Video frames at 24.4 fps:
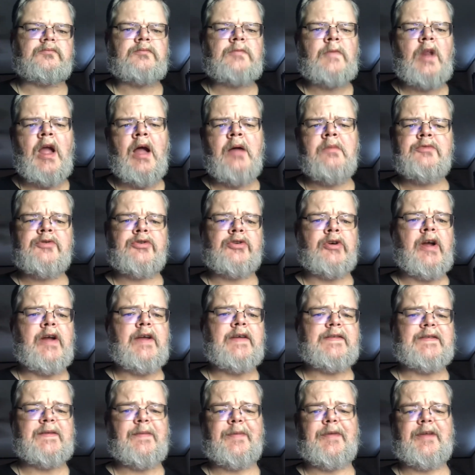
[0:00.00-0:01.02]
I'm
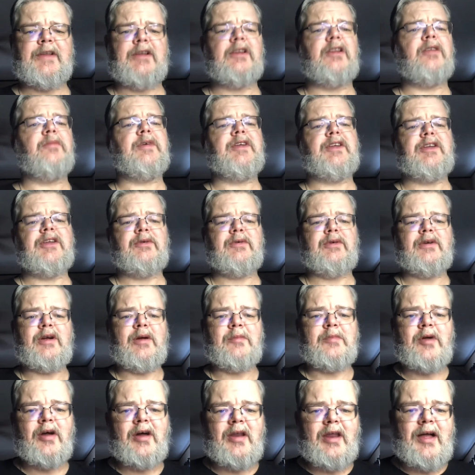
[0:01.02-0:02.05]
trying something a little bit new here.
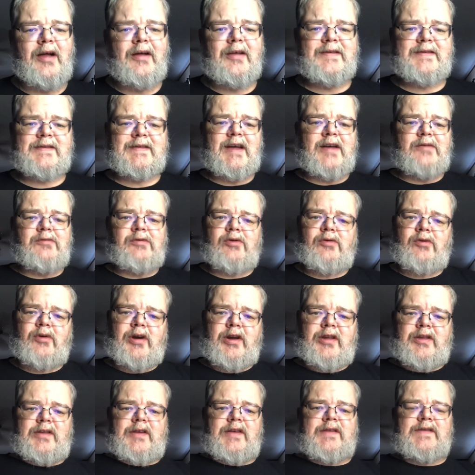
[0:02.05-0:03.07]
I'm not outside
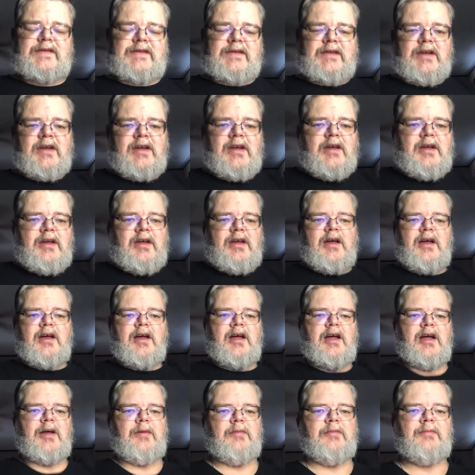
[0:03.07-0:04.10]
recording this,
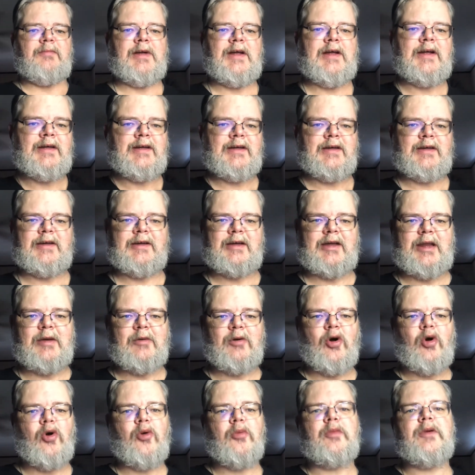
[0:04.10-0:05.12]
and I'm
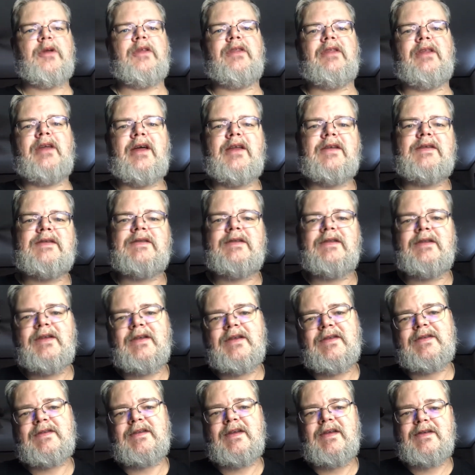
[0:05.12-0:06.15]
hoping that
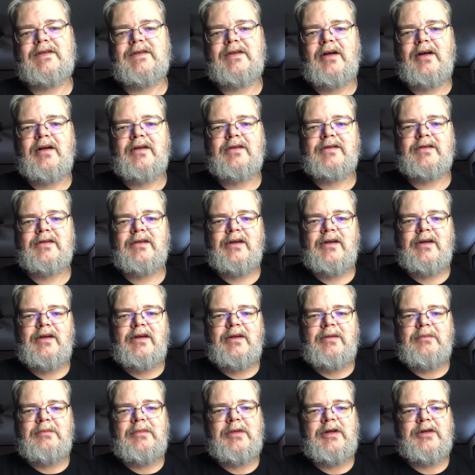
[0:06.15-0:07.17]
this does not
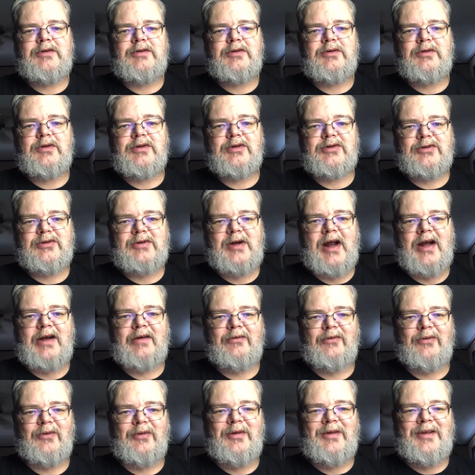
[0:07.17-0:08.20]
be too
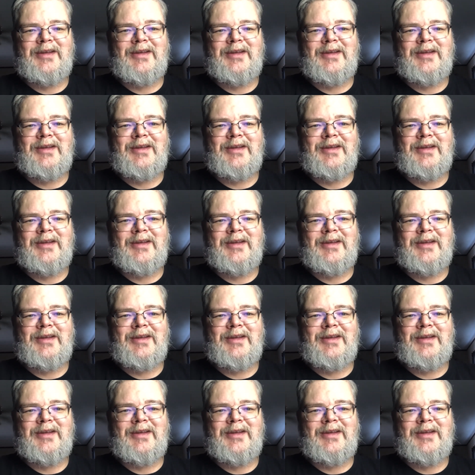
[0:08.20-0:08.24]
distractful.